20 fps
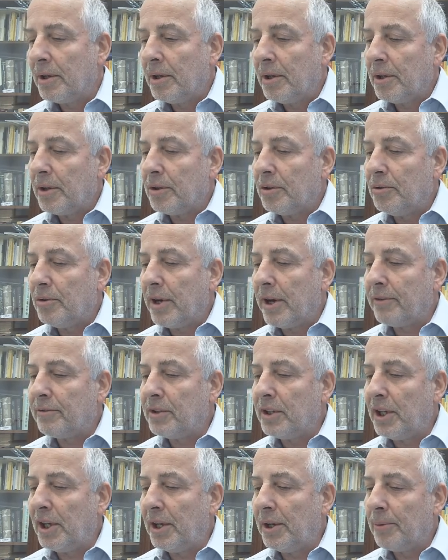you have
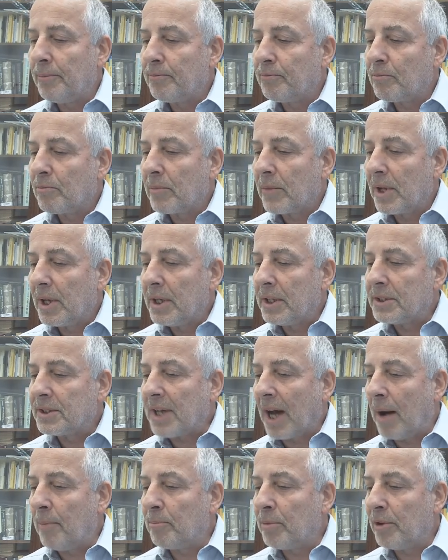the
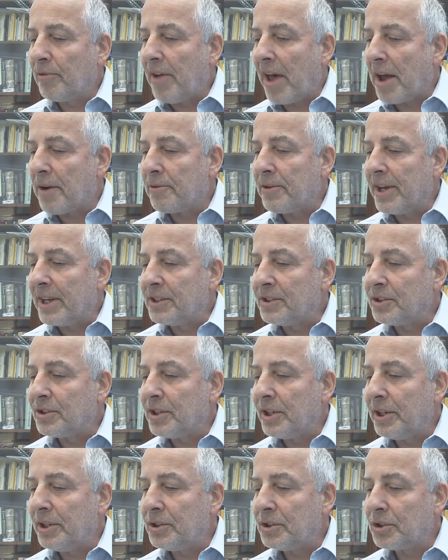sample
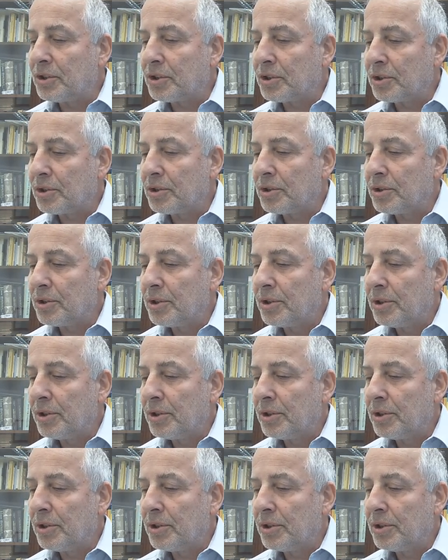variances,